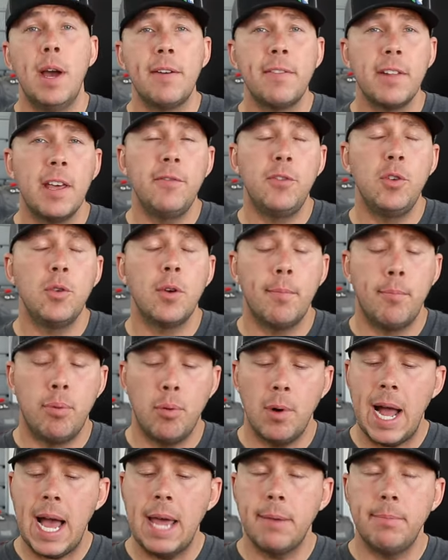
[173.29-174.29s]
And after that viewer
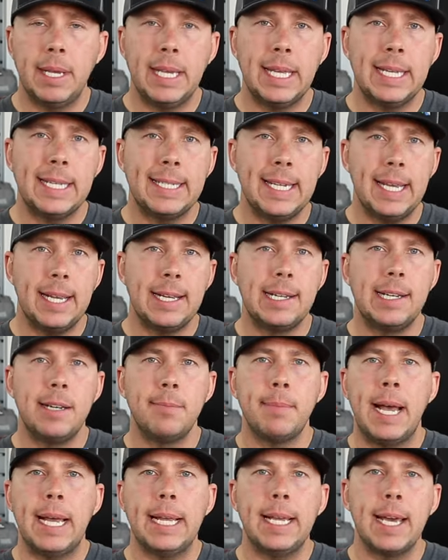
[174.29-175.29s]
brought McKinatec
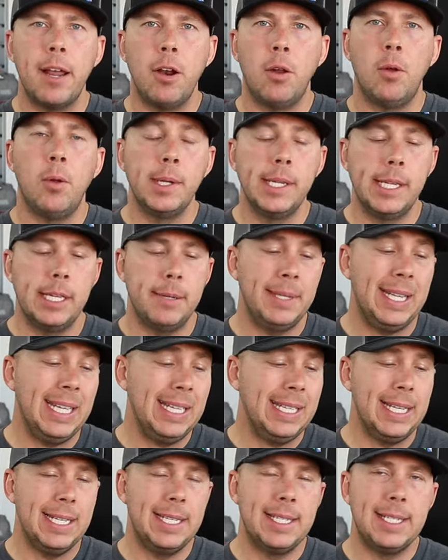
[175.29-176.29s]
up, I got a hold of them and they
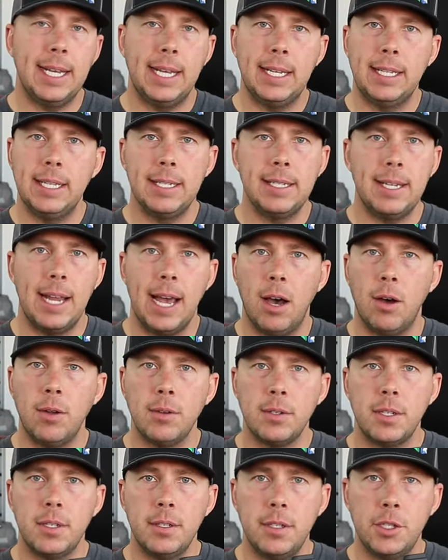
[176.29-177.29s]
did send this
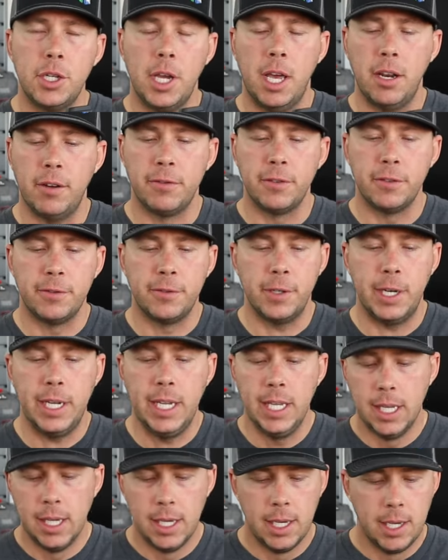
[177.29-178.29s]
out to the channel for free.
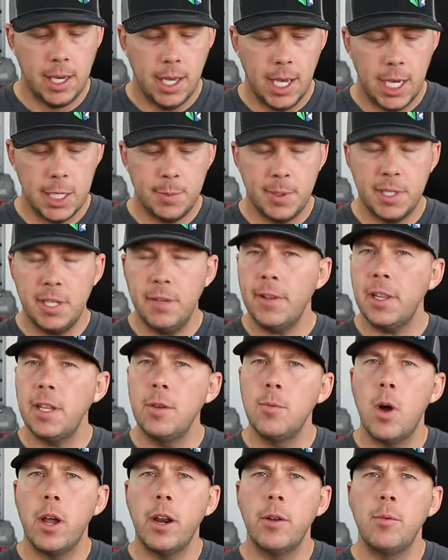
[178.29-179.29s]
I specifically
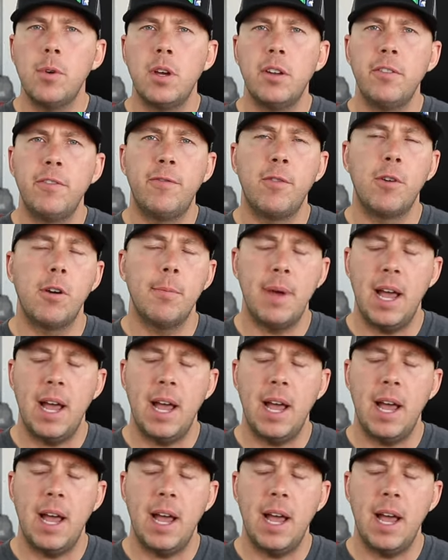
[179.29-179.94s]
wanted one for